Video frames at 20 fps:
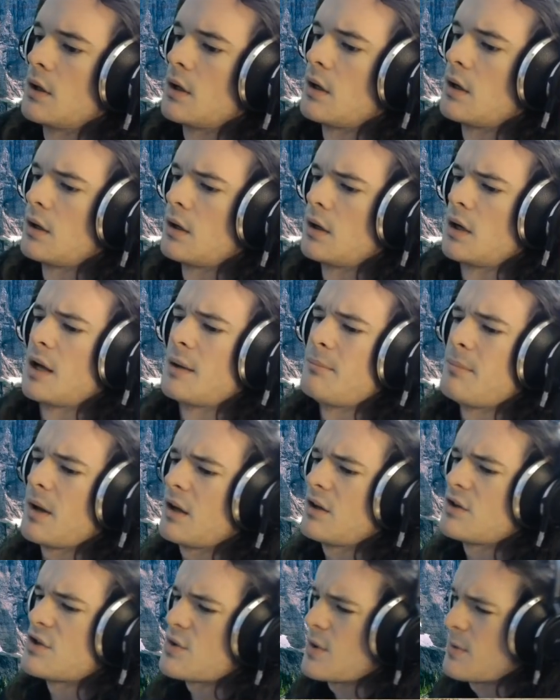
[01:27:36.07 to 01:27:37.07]
I
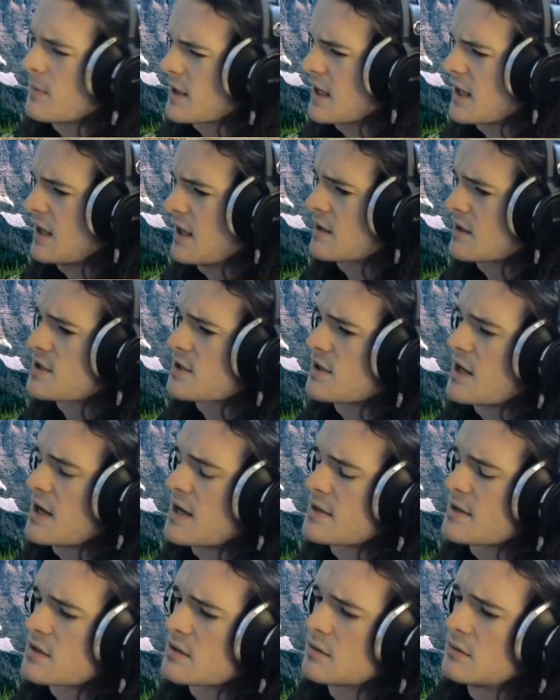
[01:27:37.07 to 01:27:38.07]
may do a mechanics
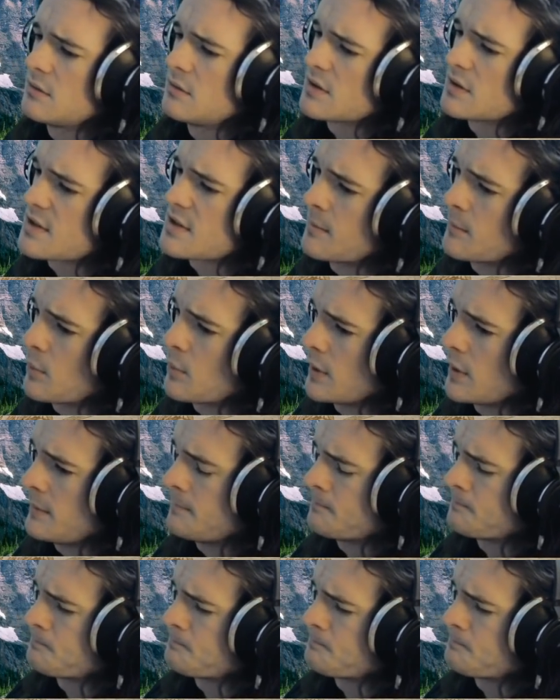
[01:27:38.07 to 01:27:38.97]
class at some point.